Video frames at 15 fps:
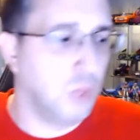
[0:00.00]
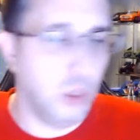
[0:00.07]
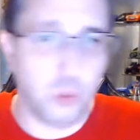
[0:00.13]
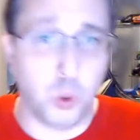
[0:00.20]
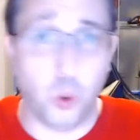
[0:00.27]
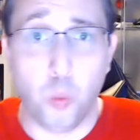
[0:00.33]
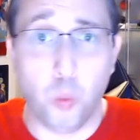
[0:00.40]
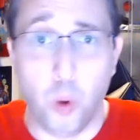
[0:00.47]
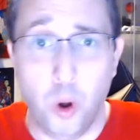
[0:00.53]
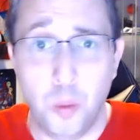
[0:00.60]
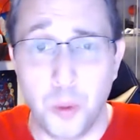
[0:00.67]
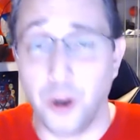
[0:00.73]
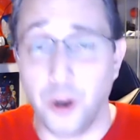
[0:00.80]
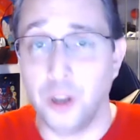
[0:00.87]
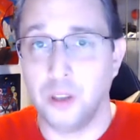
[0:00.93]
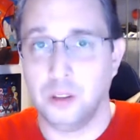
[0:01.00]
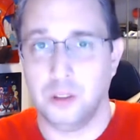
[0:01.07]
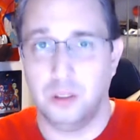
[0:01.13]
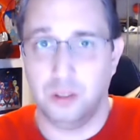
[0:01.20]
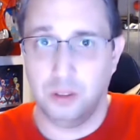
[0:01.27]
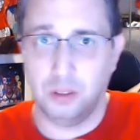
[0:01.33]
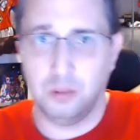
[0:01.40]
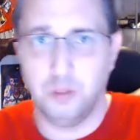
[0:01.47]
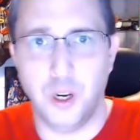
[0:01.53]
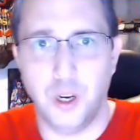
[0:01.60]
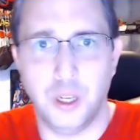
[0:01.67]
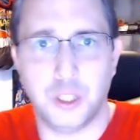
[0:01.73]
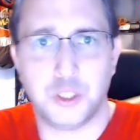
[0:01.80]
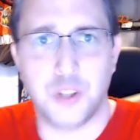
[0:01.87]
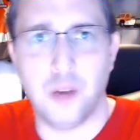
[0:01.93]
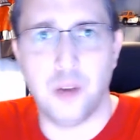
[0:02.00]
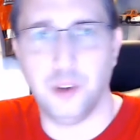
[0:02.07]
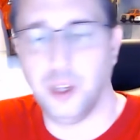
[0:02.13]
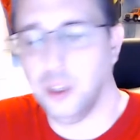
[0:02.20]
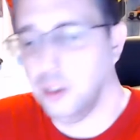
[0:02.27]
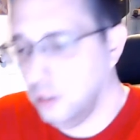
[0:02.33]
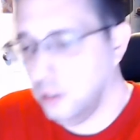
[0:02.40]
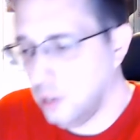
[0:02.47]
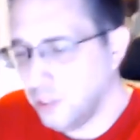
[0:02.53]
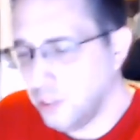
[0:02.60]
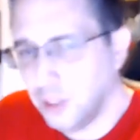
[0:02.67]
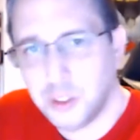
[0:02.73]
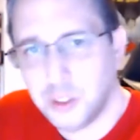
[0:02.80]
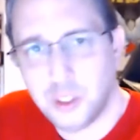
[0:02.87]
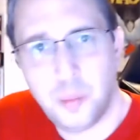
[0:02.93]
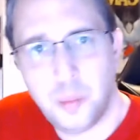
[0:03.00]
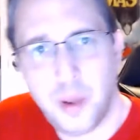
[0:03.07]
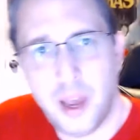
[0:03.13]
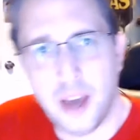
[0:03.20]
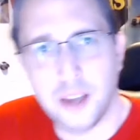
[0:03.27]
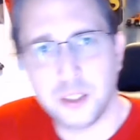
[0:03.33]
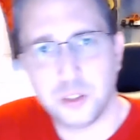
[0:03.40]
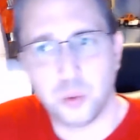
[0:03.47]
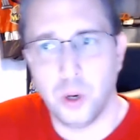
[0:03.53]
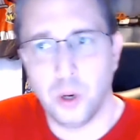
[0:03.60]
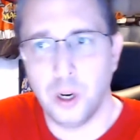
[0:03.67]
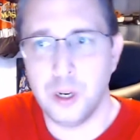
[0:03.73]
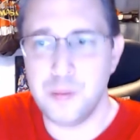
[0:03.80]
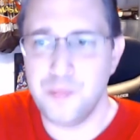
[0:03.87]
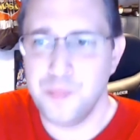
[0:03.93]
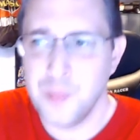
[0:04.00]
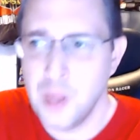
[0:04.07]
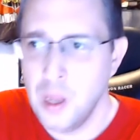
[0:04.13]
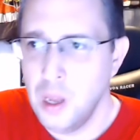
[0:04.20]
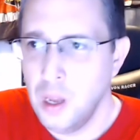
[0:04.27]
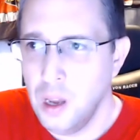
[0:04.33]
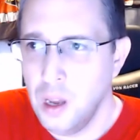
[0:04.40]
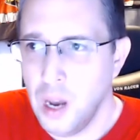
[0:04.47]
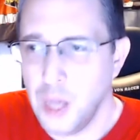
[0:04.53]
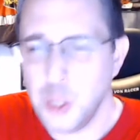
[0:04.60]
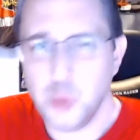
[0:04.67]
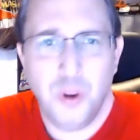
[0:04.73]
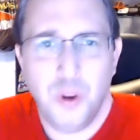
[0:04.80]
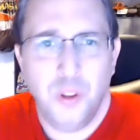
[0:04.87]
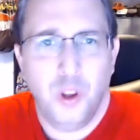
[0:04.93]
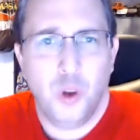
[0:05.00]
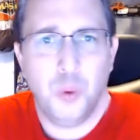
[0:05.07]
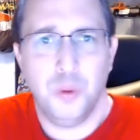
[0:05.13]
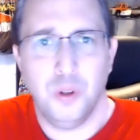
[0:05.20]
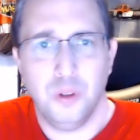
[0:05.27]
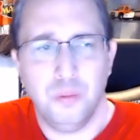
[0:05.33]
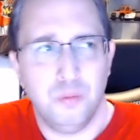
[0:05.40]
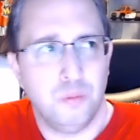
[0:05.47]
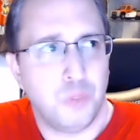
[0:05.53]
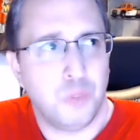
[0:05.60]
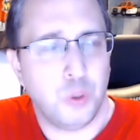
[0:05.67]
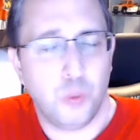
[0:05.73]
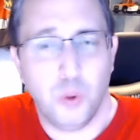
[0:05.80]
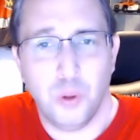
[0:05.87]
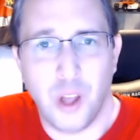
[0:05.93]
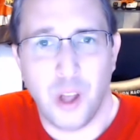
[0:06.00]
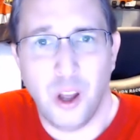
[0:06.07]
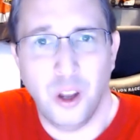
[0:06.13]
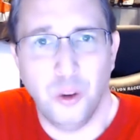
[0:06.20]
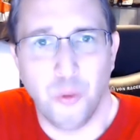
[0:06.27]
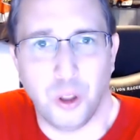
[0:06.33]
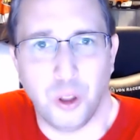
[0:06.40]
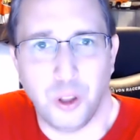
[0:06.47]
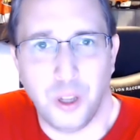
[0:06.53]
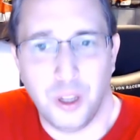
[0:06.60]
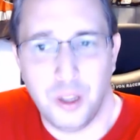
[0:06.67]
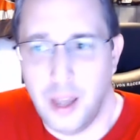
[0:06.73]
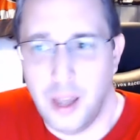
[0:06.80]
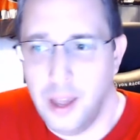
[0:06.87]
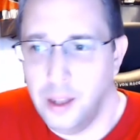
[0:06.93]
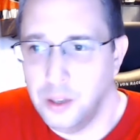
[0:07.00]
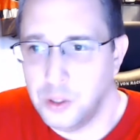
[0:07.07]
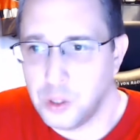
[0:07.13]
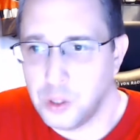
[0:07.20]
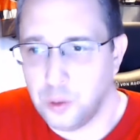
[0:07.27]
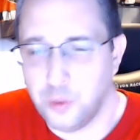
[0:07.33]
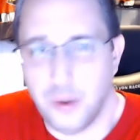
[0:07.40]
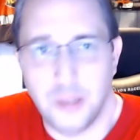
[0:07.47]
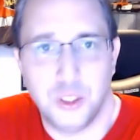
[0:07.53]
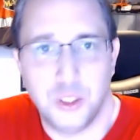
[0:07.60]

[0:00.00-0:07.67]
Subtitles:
go to Walmart. Very extravagant. I've done this in the past where I just wanted to go on the road of a hunt, really, and try to find